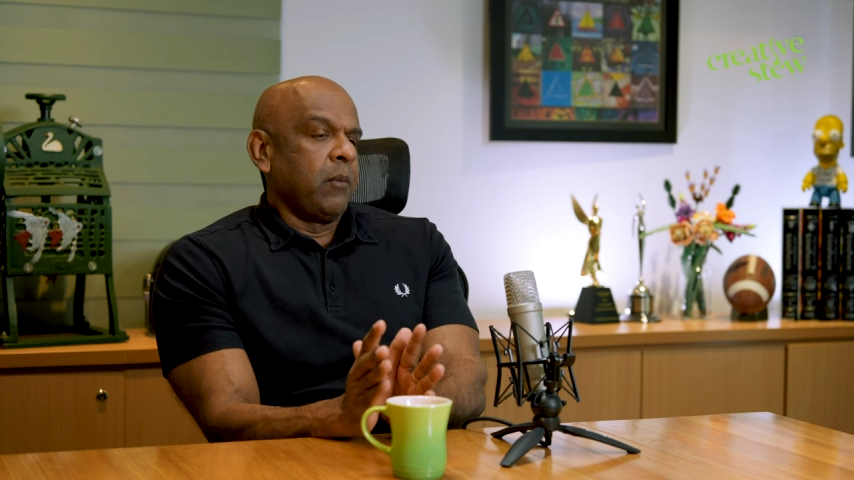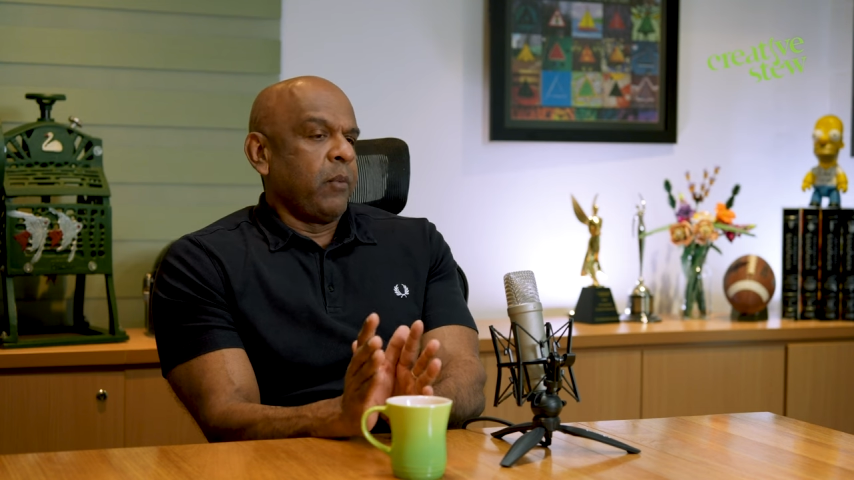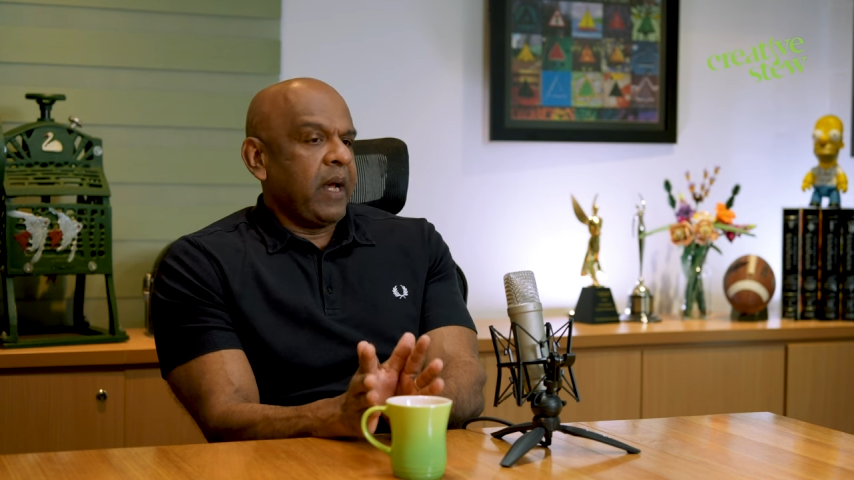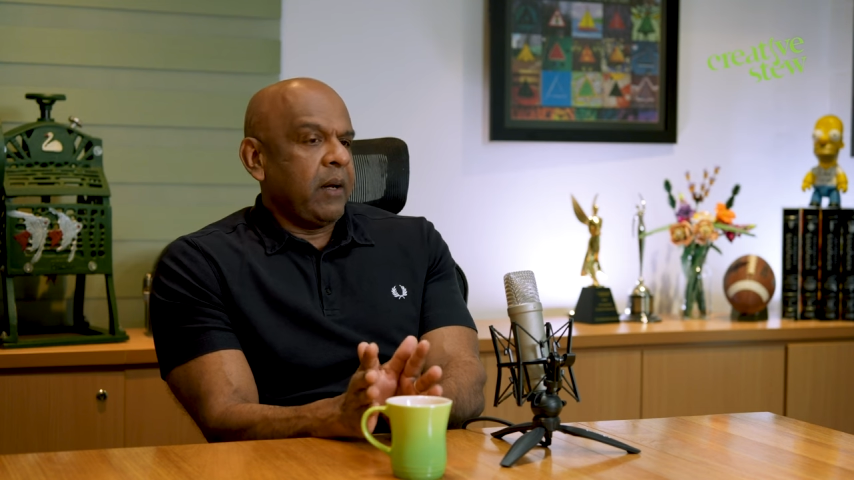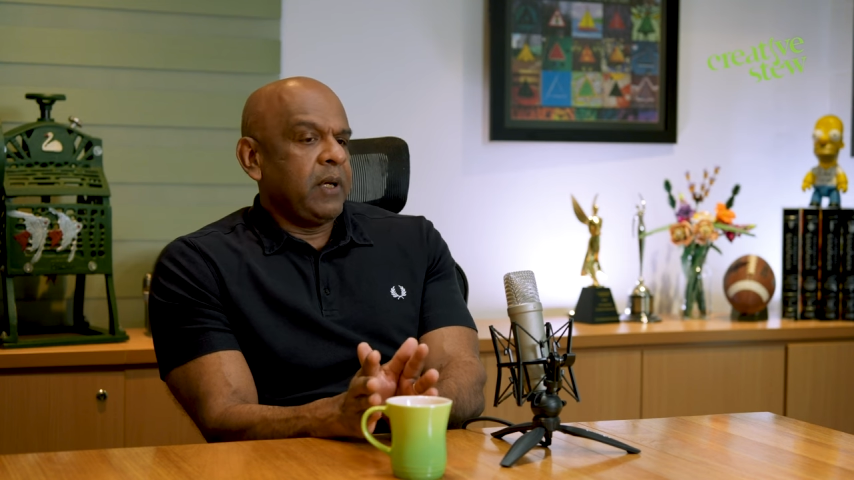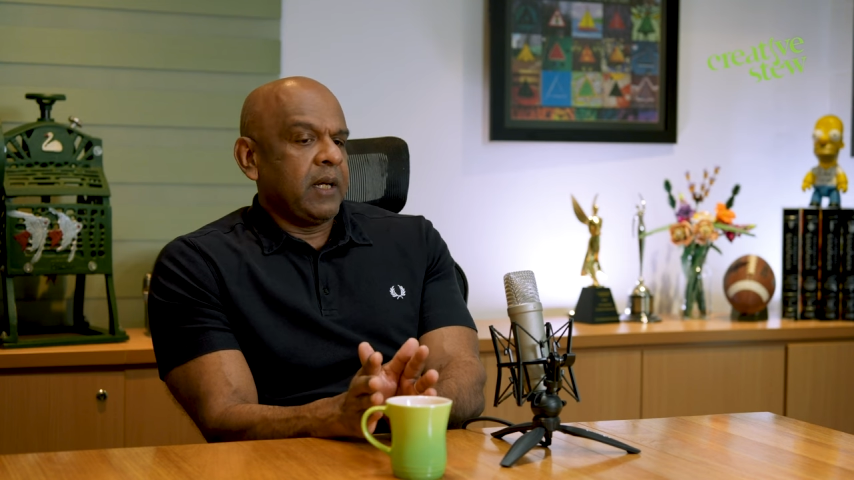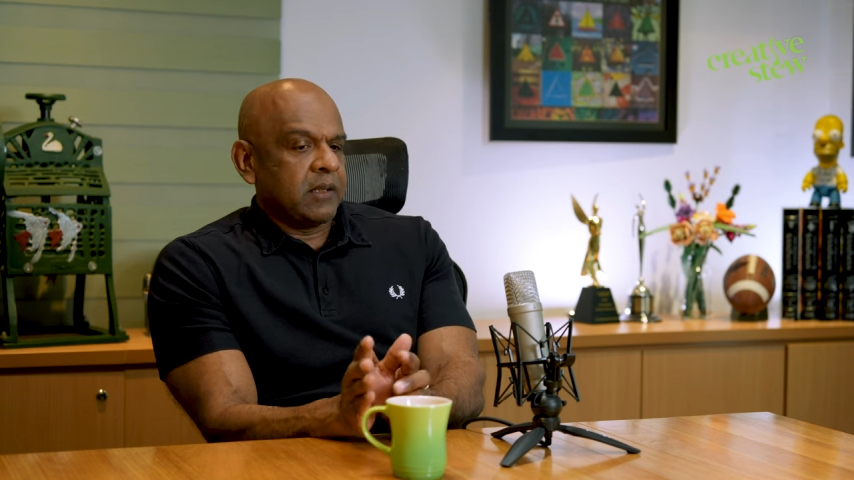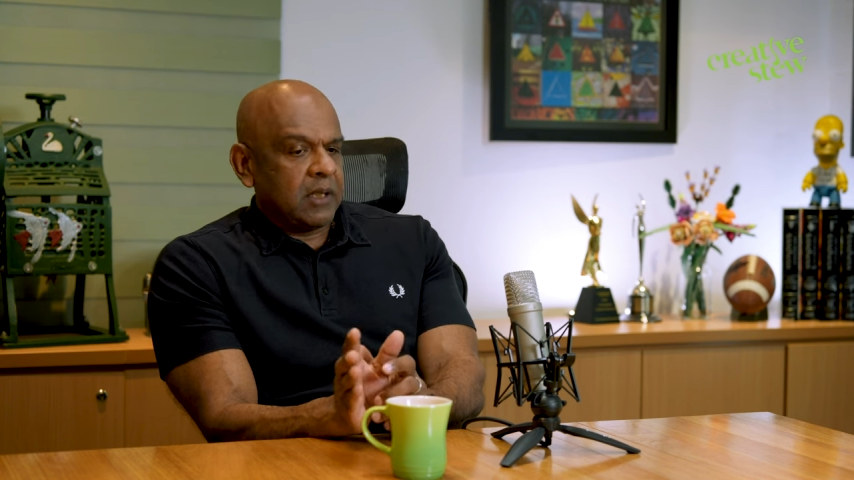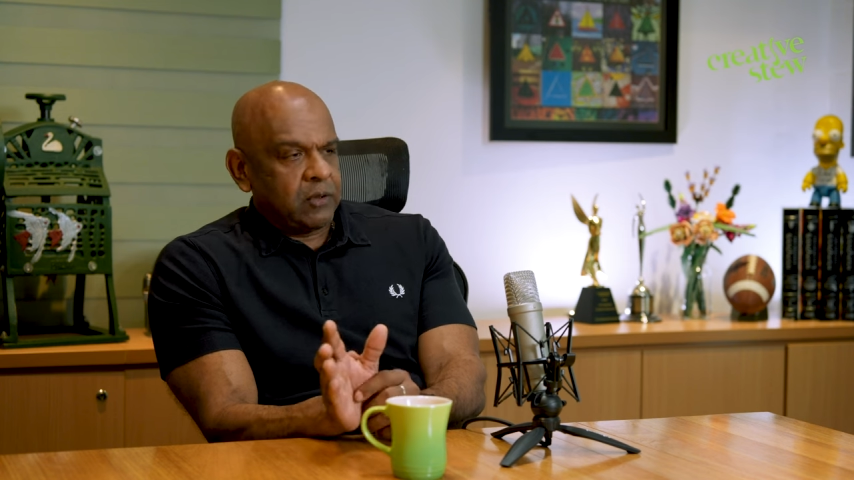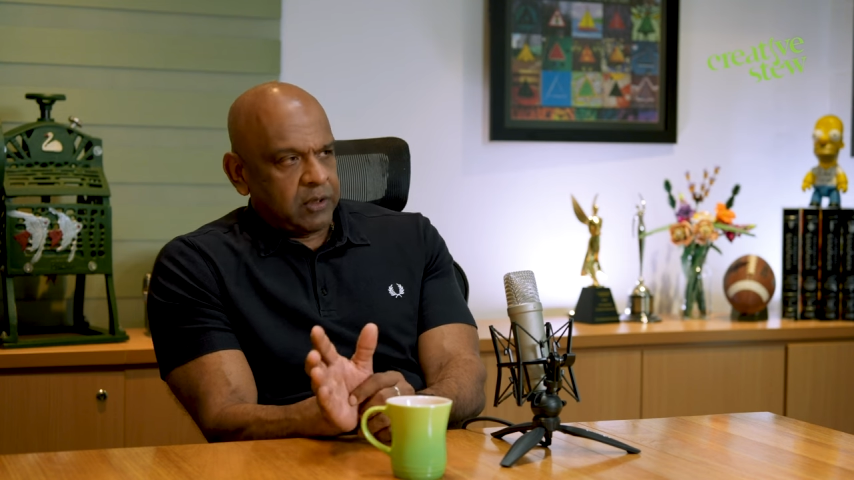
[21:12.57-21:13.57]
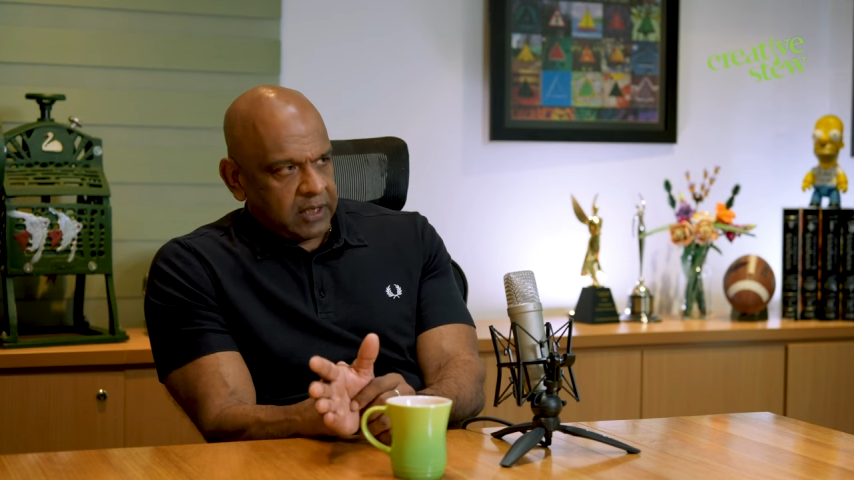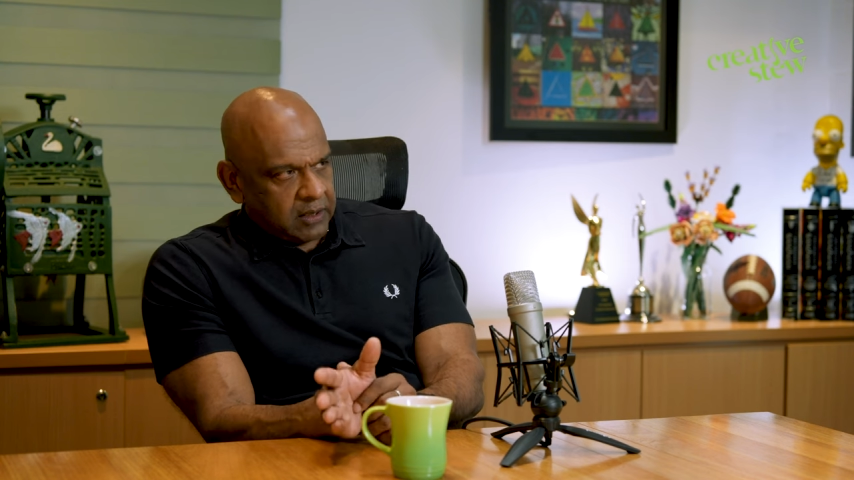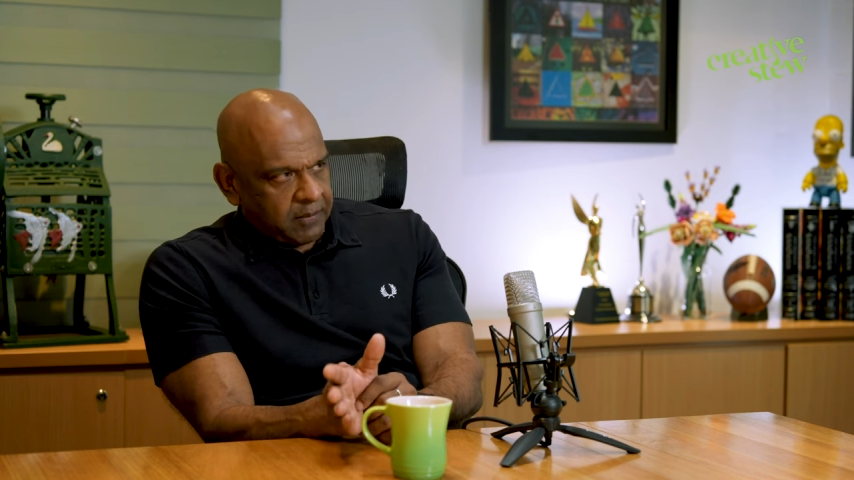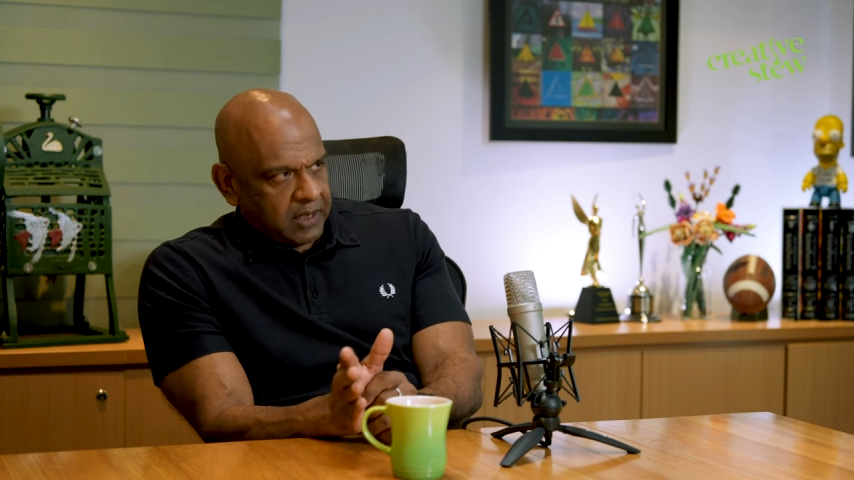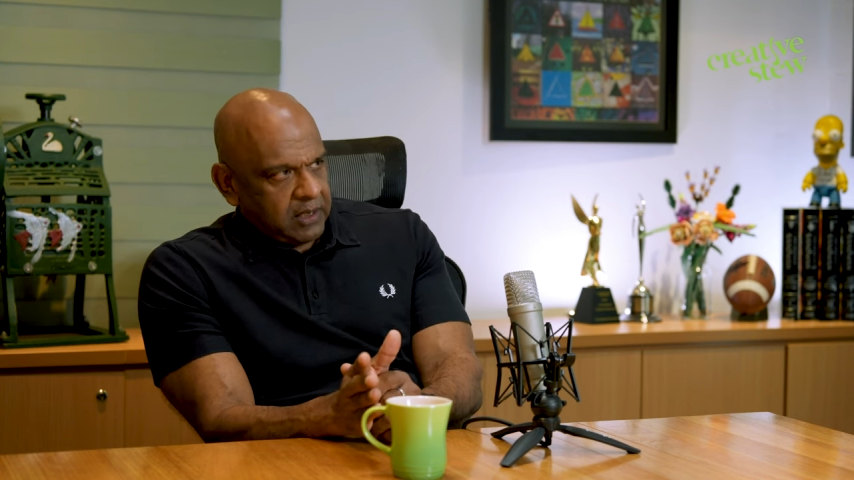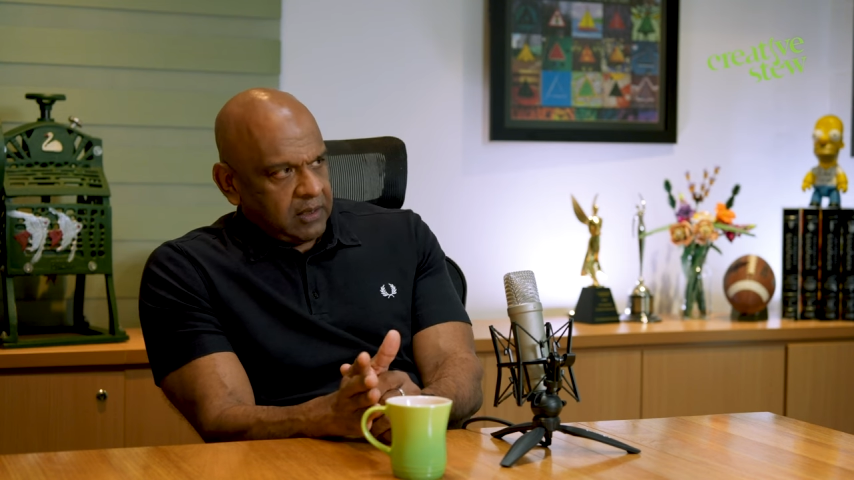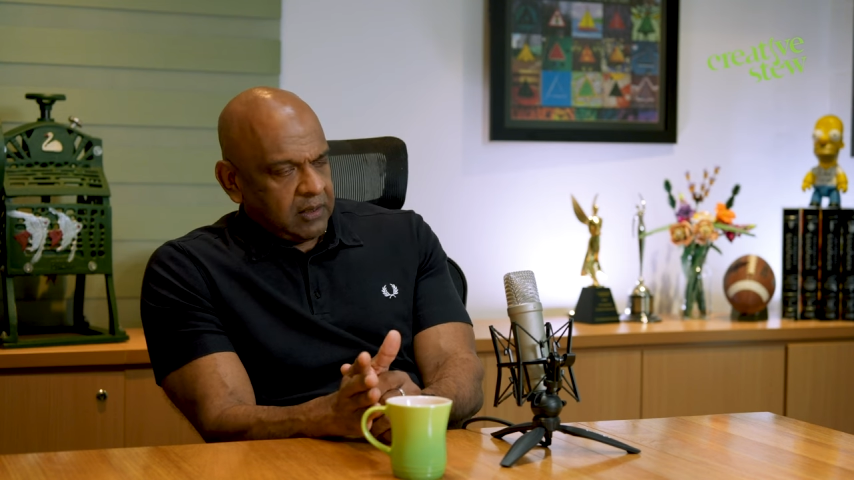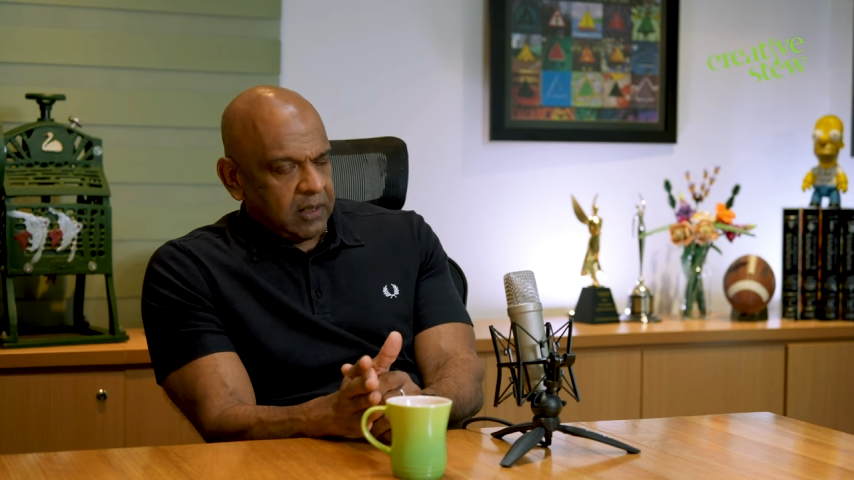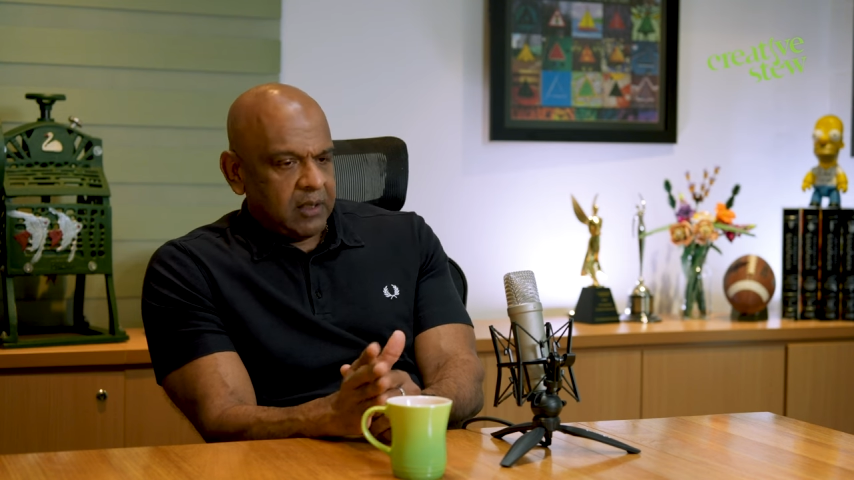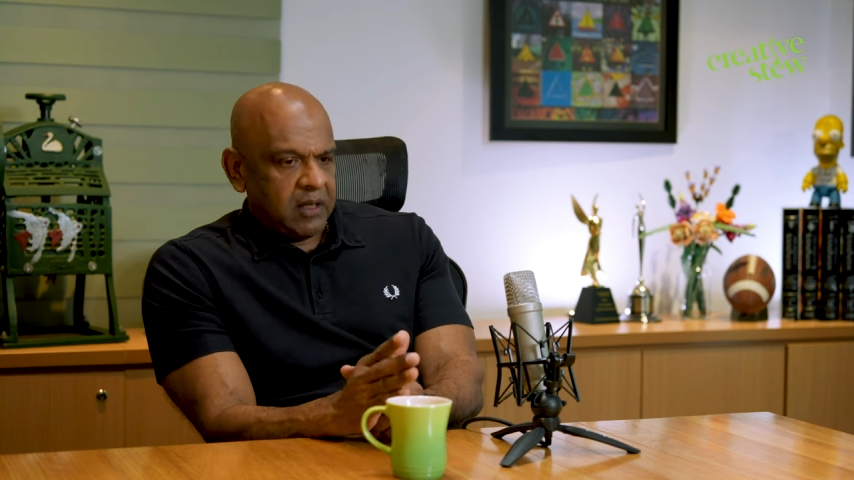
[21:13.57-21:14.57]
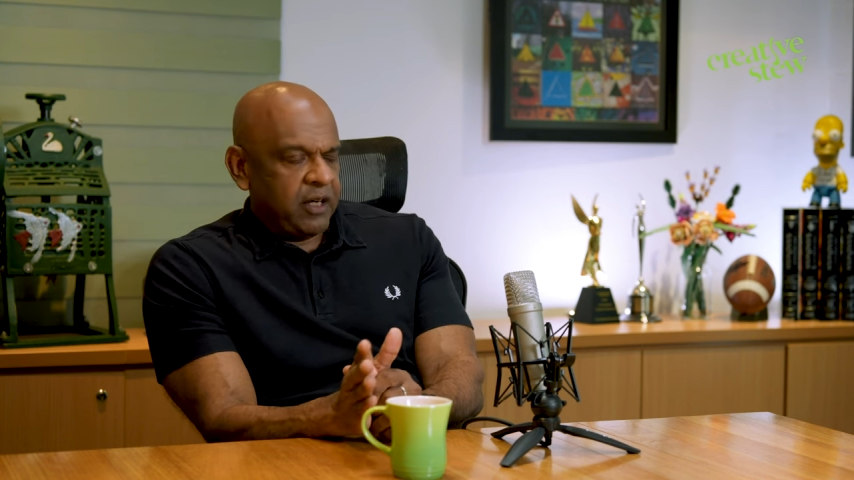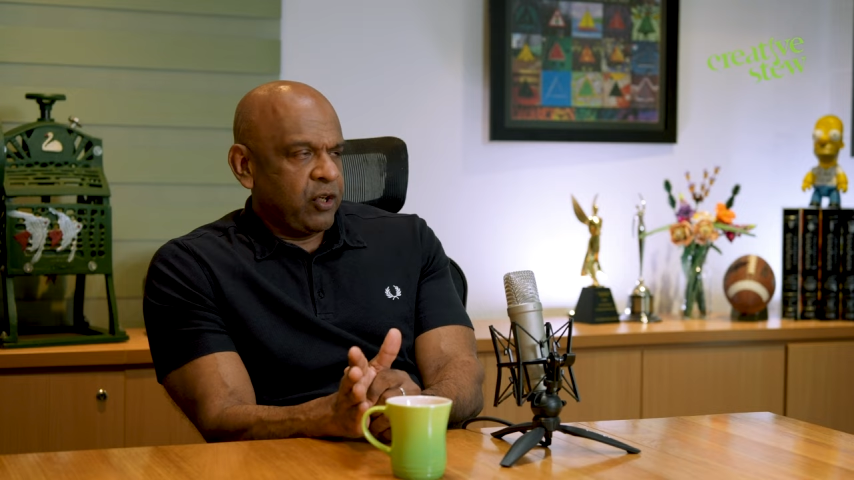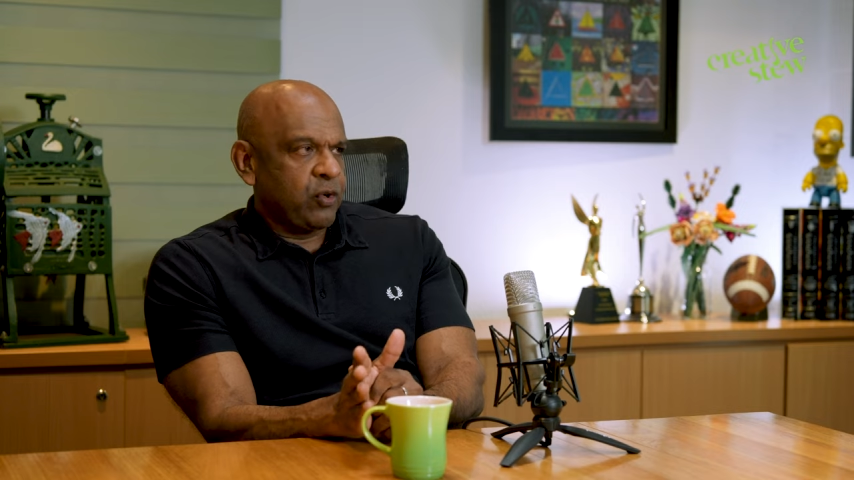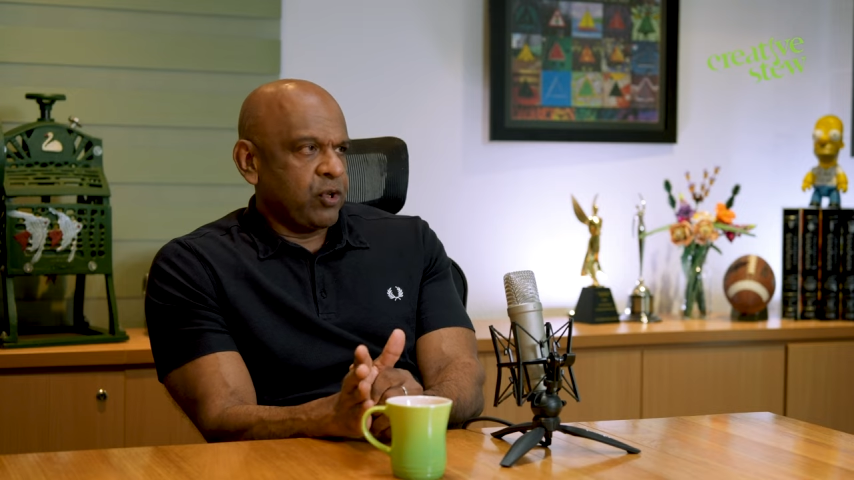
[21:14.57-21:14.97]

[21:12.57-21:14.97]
where we can start to take the money and create new